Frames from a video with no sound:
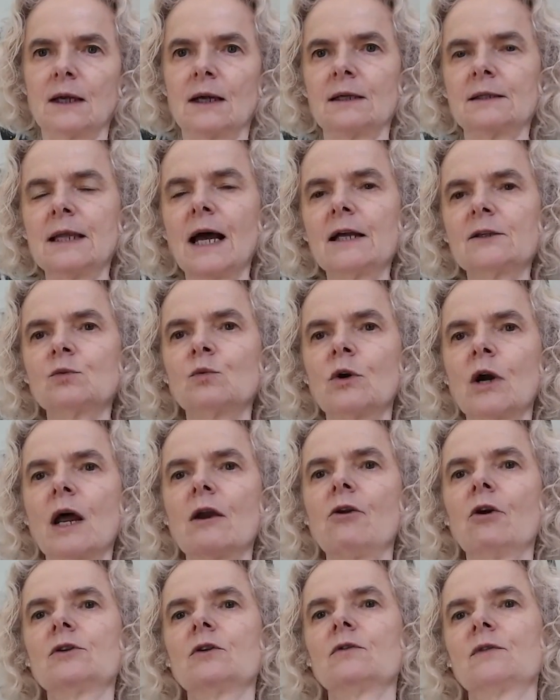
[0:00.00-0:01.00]
And that's where
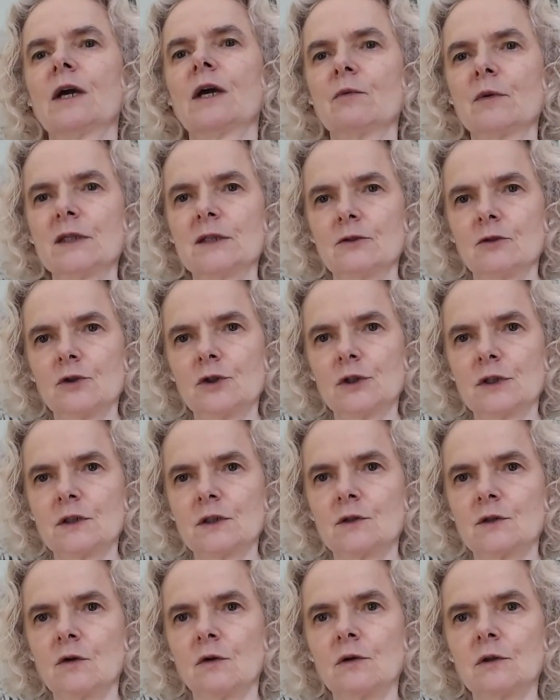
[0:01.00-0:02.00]
a lot of the research
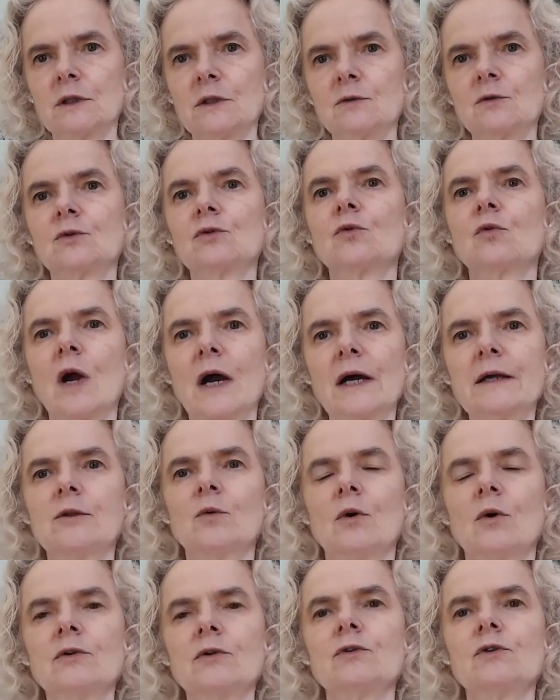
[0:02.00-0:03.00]
is going, to try to
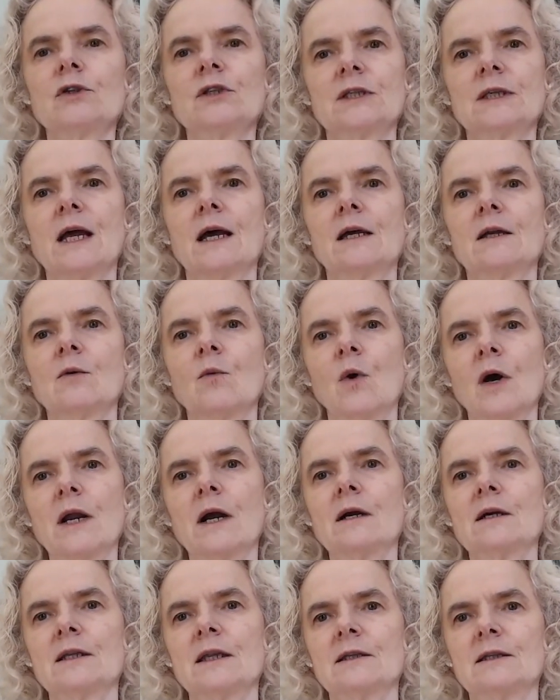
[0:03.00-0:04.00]
understand what
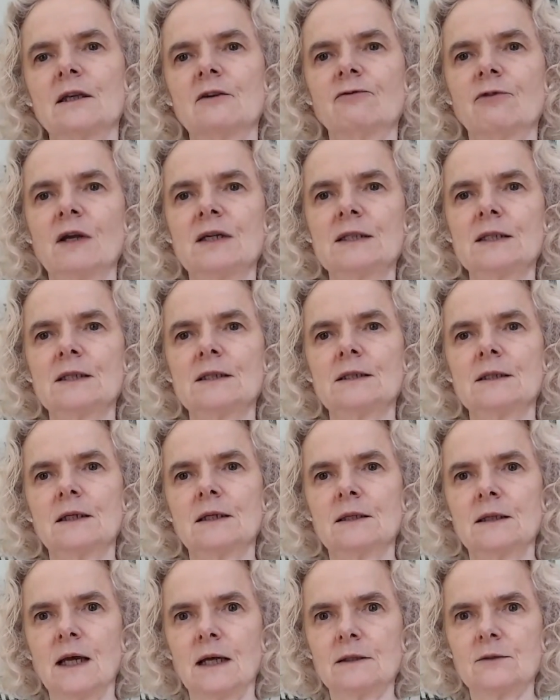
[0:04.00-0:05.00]
are the differences in
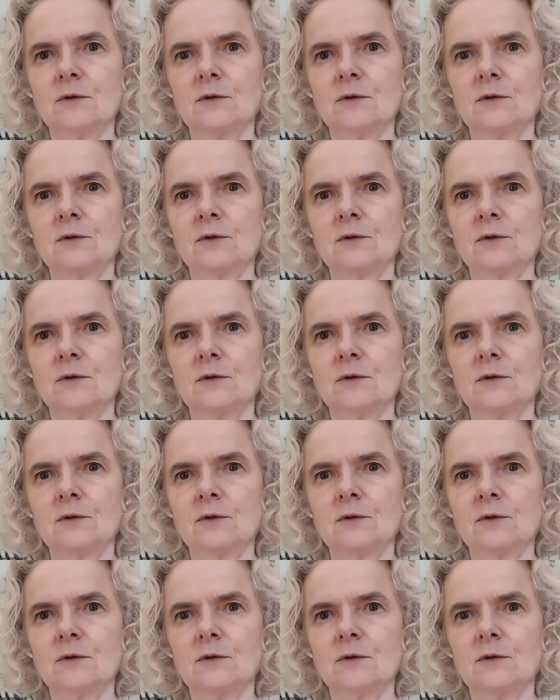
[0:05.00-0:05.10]
that